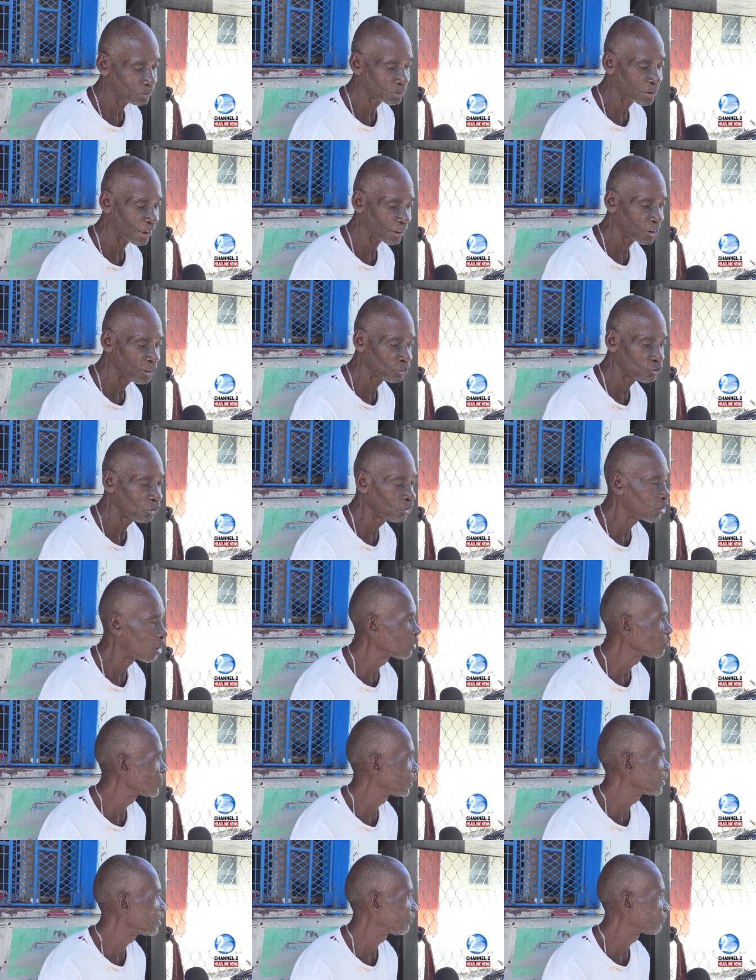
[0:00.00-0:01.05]
taking too
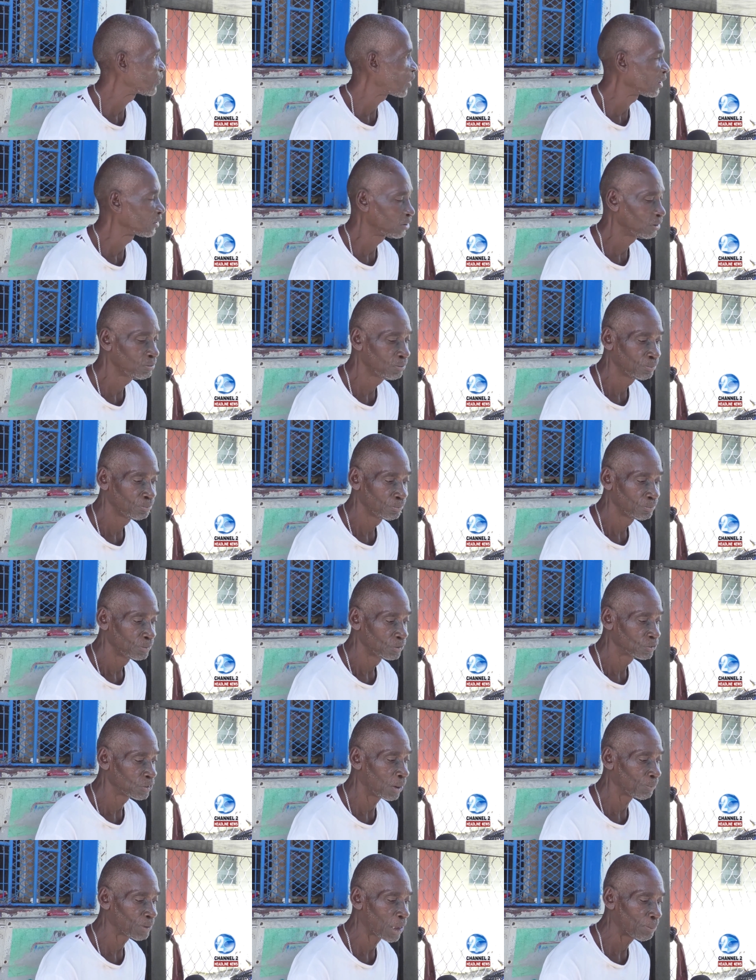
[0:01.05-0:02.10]
long with the fan.
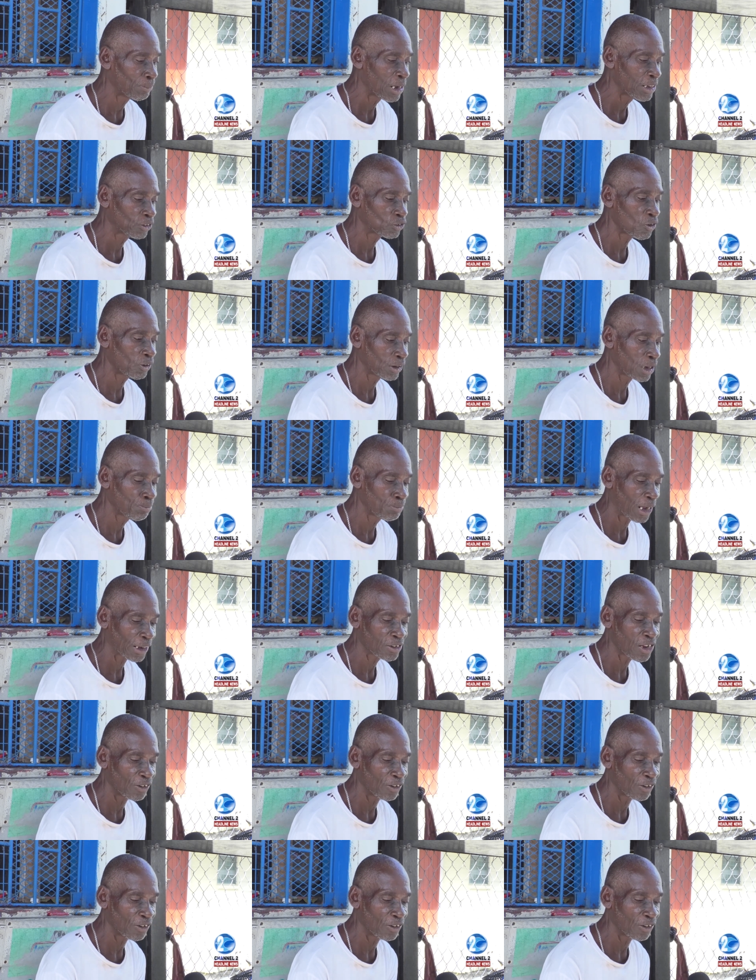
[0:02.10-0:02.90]
Sometimes I told him I'm